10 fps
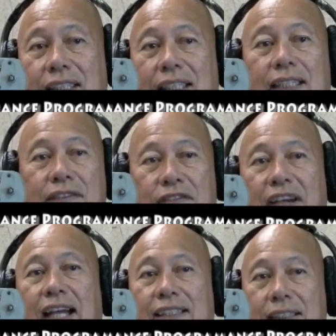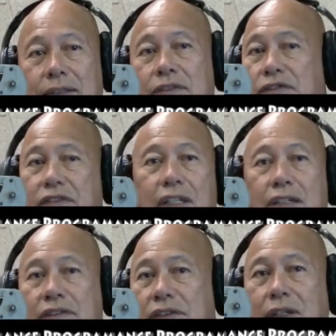In fact, they're
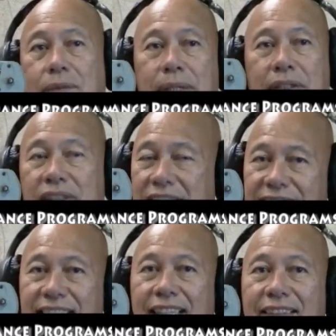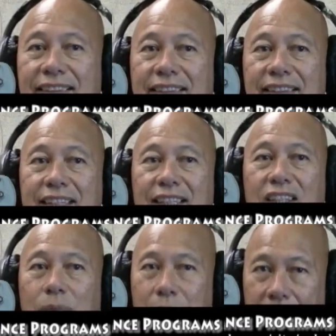far, far better than tents,
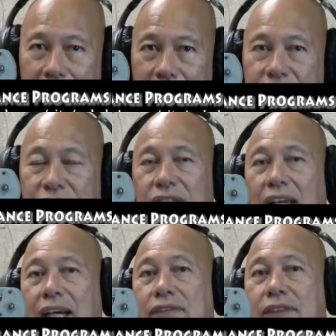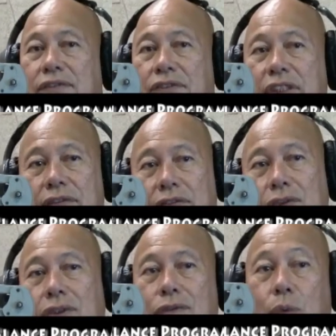because you have the free
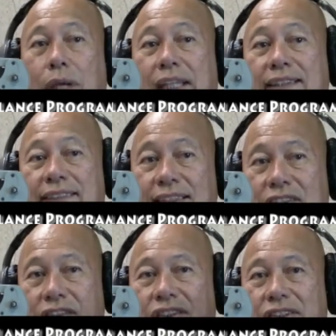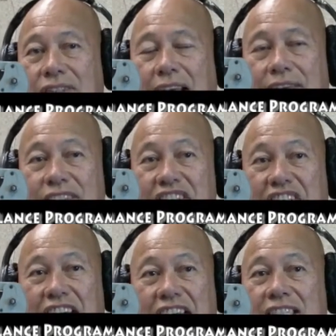flow of winds and you still have the
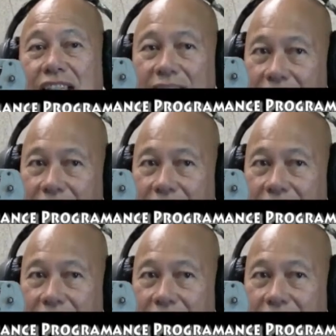shade.